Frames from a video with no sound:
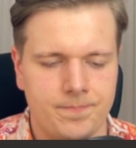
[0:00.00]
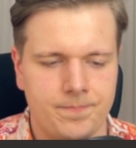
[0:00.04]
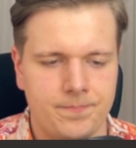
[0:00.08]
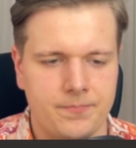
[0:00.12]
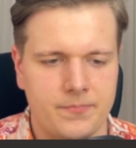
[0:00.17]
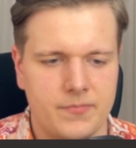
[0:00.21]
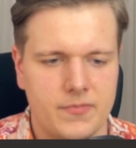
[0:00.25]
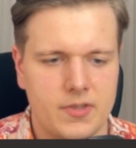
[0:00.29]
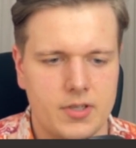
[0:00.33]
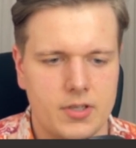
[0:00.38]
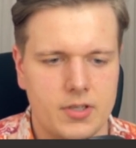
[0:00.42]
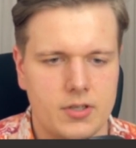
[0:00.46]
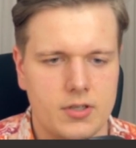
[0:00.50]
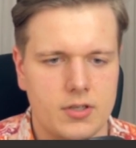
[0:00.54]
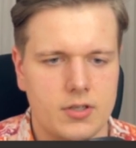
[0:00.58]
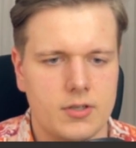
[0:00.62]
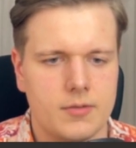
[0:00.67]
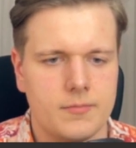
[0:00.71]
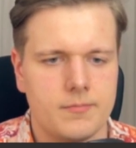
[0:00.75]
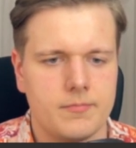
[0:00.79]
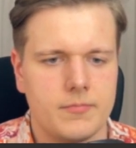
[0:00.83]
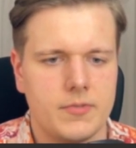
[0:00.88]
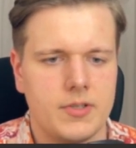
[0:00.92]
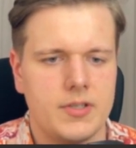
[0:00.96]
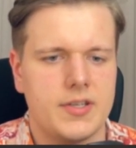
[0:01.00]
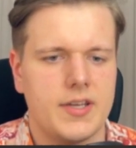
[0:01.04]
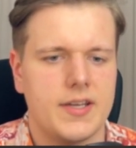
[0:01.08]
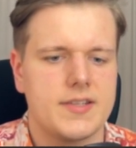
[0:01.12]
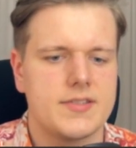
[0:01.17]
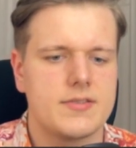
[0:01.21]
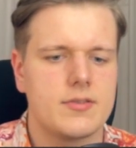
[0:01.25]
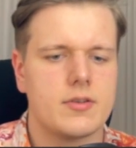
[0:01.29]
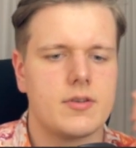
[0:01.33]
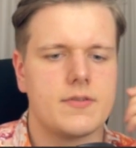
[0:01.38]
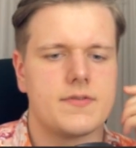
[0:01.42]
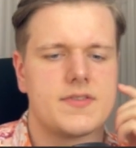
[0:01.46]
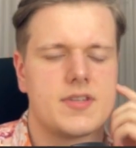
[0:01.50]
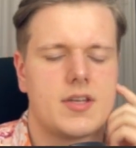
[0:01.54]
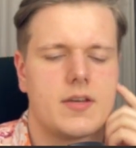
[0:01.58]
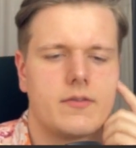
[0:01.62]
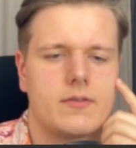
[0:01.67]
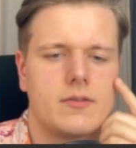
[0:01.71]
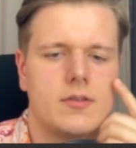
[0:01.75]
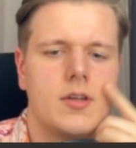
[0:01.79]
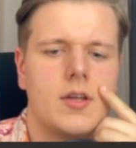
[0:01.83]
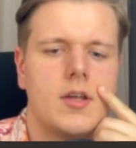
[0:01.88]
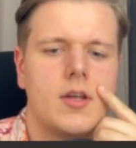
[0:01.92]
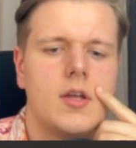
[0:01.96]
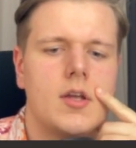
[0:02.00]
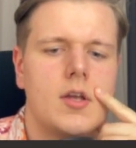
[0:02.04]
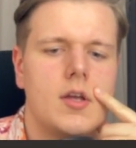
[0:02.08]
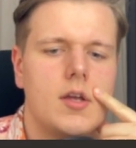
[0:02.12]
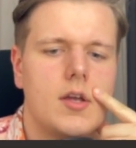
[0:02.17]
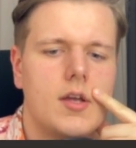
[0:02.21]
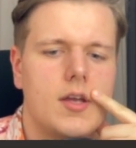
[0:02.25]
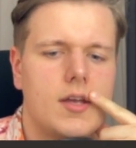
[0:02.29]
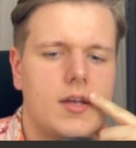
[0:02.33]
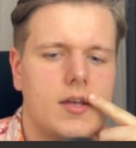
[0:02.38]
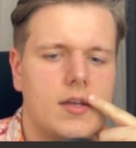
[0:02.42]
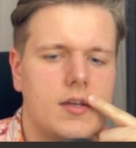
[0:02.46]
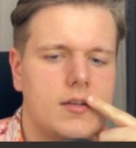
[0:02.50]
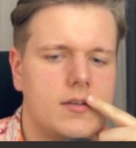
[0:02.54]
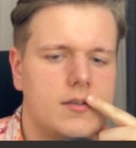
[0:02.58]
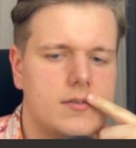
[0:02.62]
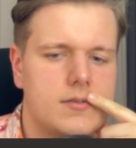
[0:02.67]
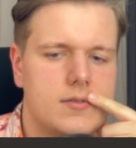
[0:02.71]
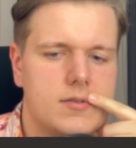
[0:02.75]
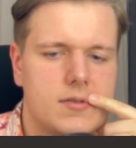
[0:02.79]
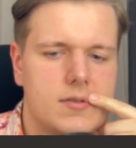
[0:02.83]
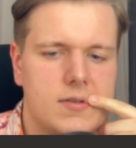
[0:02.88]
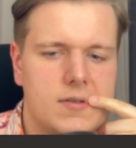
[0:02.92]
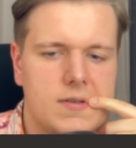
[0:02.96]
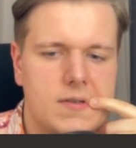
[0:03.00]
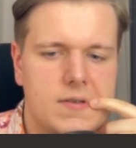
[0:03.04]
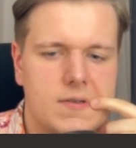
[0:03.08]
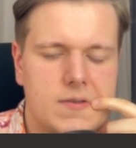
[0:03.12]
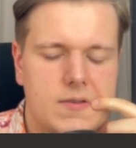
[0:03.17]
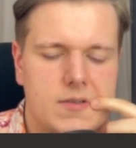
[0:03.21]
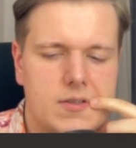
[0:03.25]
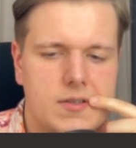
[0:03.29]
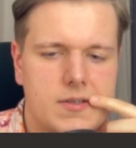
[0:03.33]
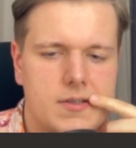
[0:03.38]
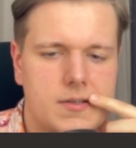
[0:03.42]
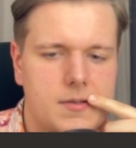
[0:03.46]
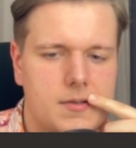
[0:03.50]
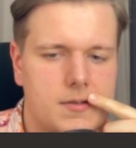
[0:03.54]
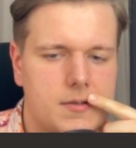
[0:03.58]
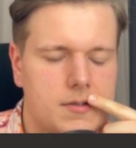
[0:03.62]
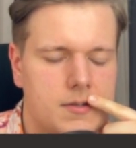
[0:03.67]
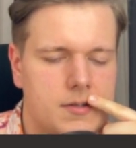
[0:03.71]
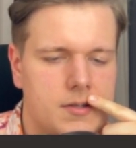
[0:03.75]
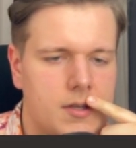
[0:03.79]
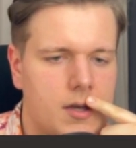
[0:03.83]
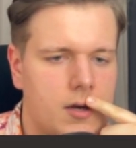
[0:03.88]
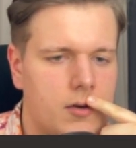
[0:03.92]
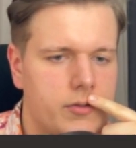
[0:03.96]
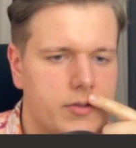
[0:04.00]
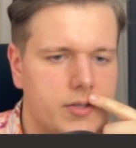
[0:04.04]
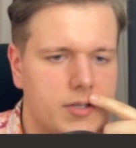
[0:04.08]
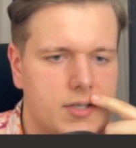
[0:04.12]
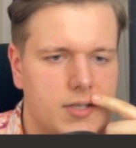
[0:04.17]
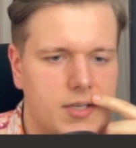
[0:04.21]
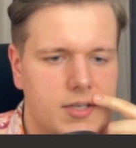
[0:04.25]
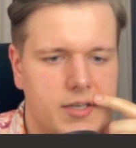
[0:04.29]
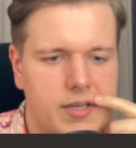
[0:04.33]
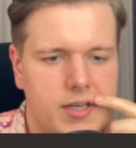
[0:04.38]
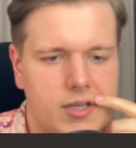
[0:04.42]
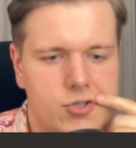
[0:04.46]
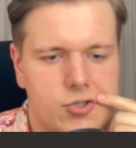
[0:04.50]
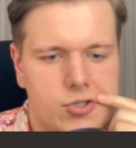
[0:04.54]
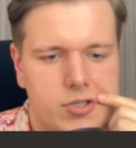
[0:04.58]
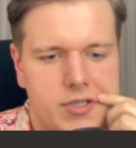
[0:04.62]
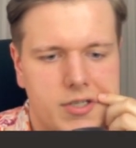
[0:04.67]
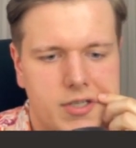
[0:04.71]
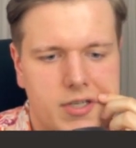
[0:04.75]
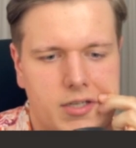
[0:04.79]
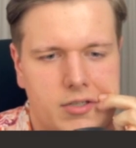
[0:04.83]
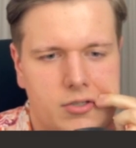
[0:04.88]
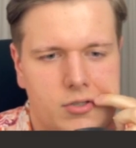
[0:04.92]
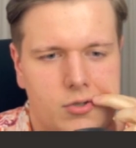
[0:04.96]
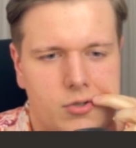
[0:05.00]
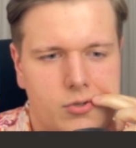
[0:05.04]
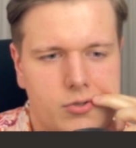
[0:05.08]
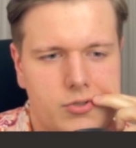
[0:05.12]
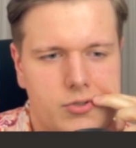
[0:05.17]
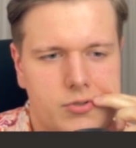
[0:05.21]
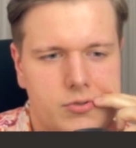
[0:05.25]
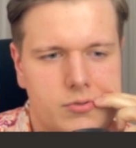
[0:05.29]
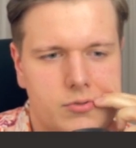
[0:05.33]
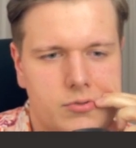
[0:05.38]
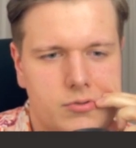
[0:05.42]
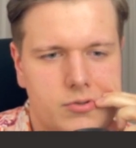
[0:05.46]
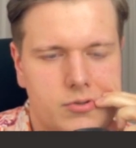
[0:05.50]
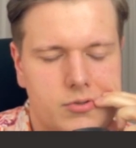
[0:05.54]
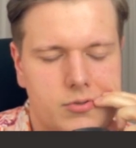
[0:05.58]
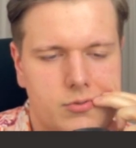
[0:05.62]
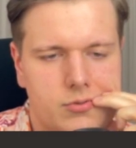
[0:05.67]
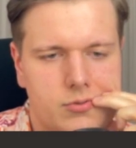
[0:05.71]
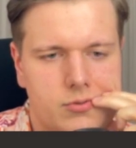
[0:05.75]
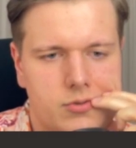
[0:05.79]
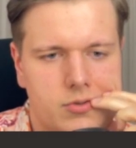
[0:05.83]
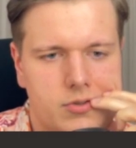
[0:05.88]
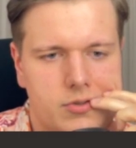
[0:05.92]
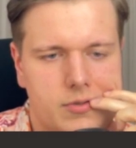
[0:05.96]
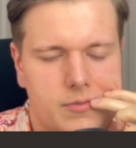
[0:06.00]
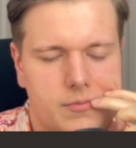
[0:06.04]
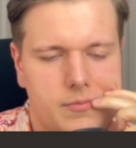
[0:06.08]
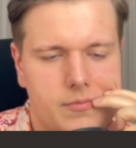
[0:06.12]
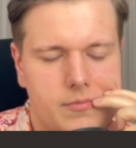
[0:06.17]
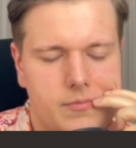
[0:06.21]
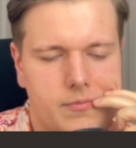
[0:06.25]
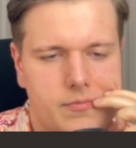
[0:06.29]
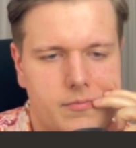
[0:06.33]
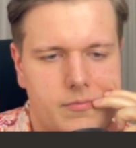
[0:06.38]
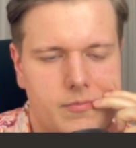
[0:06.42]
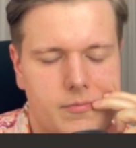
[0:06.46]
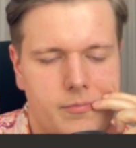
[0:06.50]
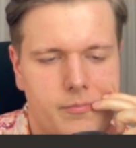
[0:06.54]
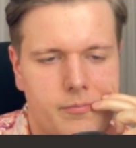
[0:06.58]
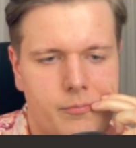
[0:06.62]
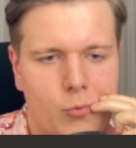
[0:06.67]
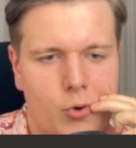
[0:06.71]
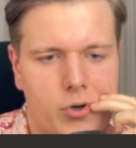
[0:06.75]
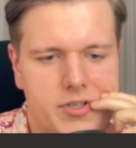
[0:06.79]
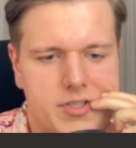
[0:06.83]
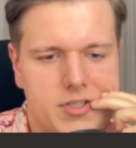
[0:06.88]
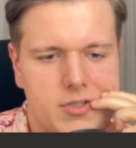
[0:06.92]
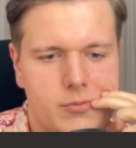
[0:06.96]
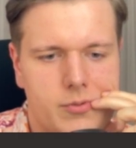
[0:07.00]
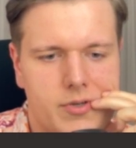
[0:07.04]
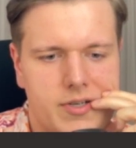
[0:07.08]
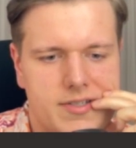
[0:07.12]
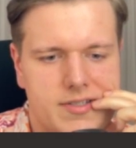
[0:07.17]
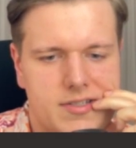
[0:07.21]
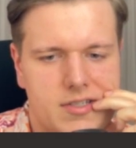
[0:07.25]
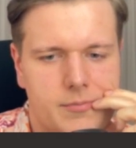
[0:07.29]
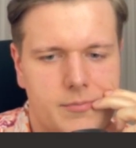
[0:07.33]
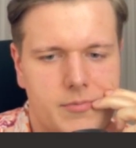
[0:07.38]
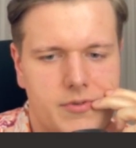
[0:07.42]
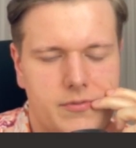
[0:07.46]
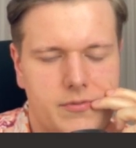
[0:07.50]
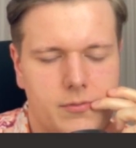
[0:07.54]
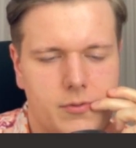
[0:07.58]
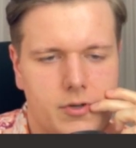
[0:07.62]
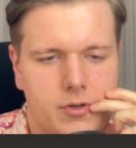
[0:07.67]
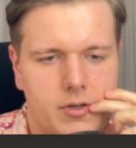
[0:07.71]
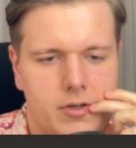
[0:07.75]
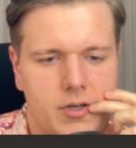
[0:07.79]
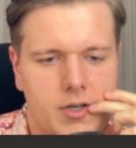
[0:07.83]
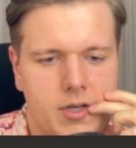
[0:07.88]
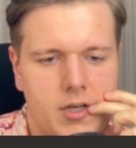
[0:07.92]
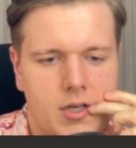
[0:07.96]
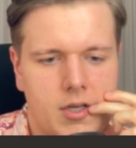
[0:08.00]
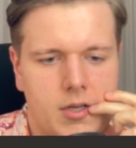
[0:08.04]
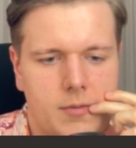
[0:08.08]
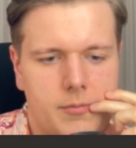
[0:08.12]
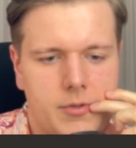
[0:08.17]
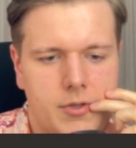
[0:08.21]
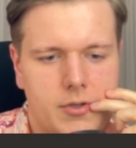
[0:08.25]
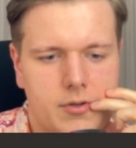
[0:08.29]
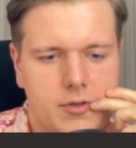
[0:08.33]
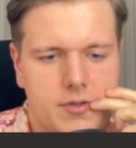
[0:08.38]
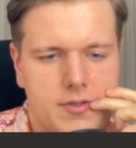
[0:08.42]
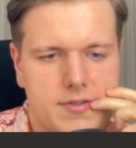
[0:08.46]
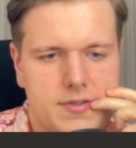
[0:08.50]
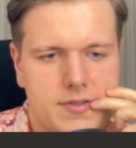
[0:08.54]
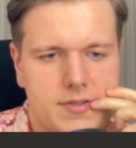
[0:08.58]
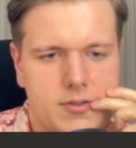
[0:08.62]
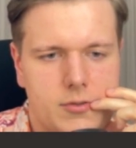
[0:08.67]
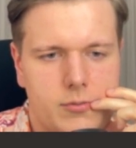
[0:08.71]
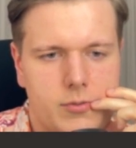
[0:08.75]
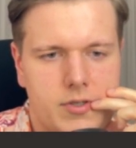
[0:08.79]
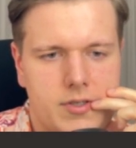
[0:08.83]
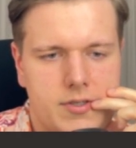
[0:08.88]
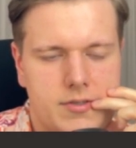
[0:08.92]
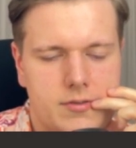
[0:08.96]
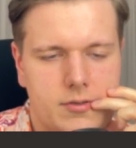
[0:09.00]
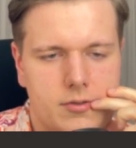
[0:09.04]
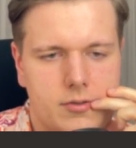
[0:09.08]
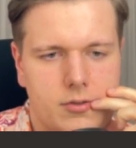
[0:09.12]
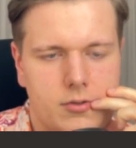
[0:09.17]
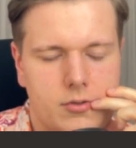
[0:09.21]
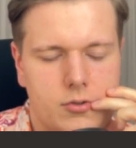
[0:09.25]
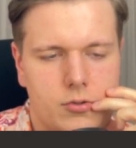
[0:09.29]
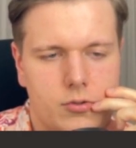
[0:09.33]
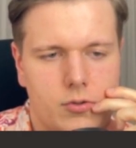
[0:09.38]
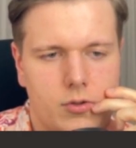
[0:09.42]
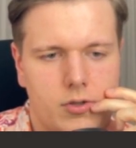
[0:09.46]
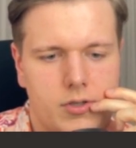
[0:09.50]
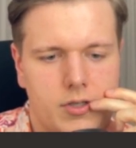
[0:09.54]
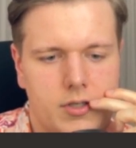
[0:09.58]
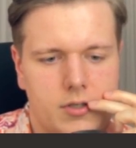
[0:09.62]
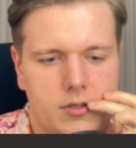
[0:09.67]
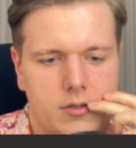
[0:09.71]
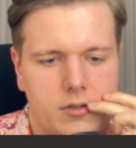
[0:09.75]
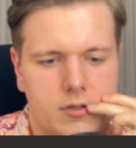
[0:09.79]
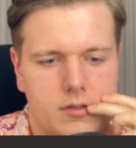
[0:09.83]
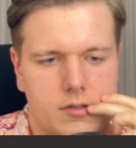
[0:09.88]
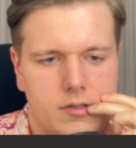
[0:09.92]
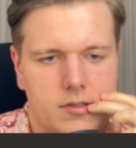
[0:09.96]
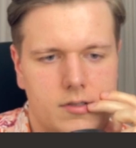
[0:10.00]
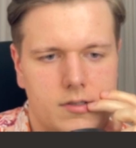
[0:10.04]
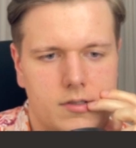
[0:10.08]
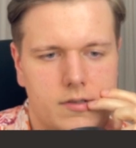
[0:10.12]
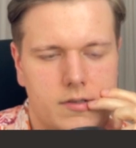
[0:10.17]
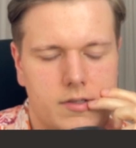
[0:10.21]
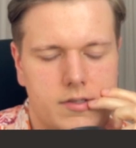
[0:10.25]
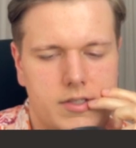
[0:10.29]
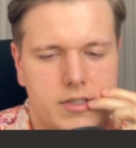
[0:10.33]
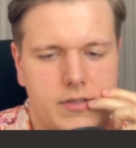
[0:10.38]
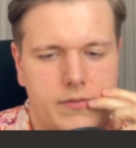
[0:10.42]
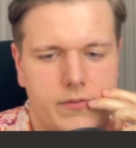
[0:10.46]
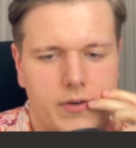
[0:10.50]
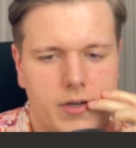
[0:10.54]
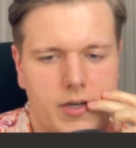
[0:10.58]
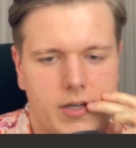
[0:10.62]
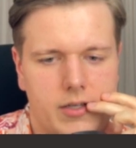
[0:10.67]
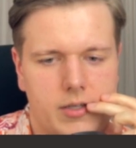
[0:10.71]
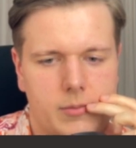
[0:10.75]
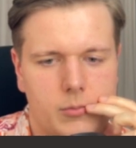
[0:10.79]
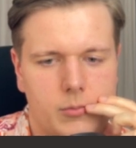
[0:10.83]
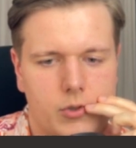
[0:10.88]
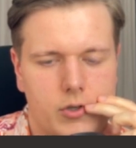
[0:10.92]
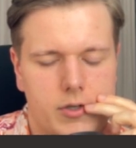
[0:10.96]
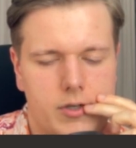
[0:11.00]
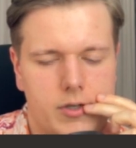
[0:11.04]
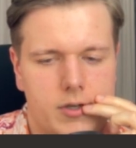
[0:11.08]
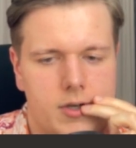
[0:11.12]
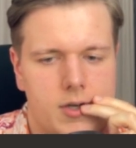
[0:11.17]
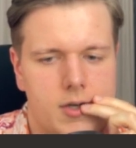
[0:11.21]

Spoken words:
He takes on f7, and now the king actually can go to more squares than before, because this queen is not controlling the d file anymore.